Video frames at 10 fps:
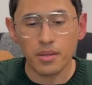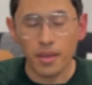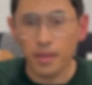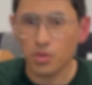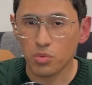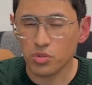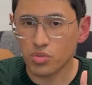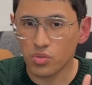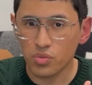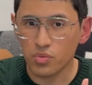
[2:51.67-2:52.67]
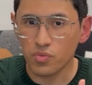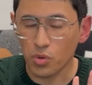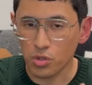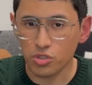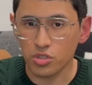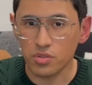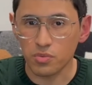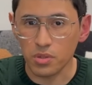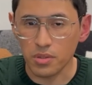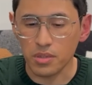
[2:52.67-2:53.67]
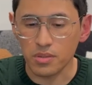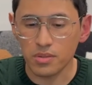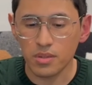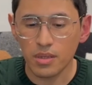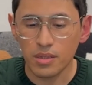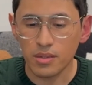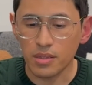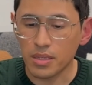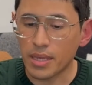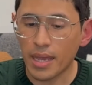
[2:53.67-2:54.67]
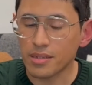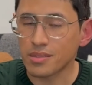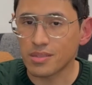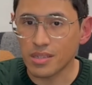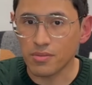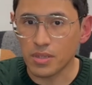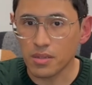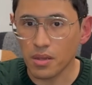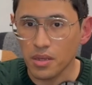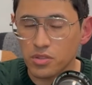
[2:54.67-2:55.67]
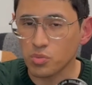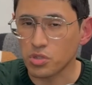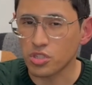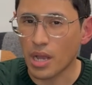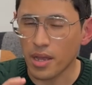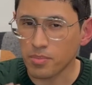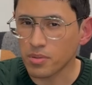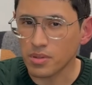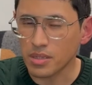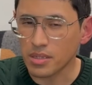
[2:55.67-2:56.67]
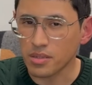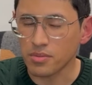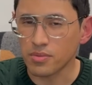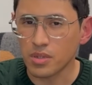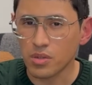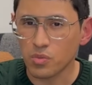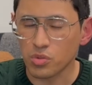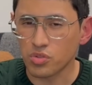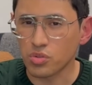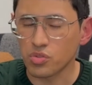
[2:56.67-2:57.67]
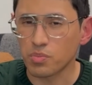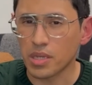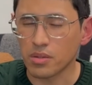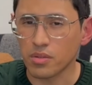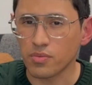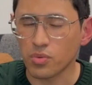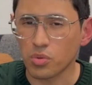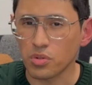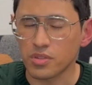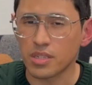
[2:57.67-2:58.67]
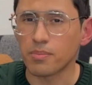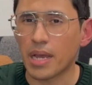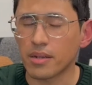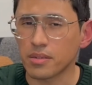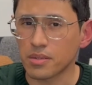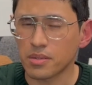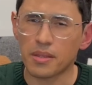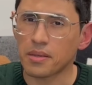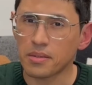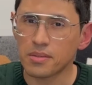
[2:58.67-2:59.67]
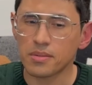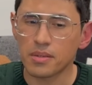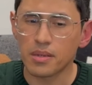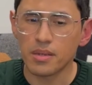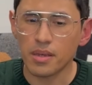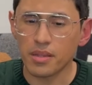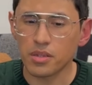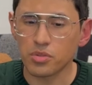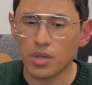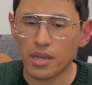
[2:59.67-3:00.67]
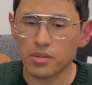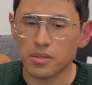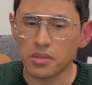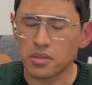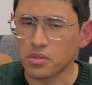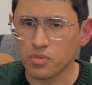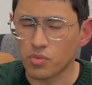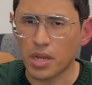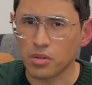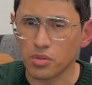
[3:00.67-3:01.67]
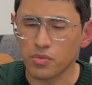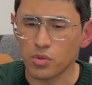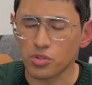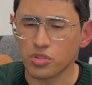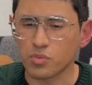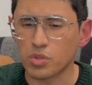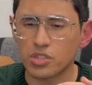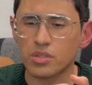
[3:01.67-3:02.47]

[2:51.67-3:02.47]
There were two versions released. The Canon TV lens, which I believe was used mainly for cinematic things, and then you had the regular version, which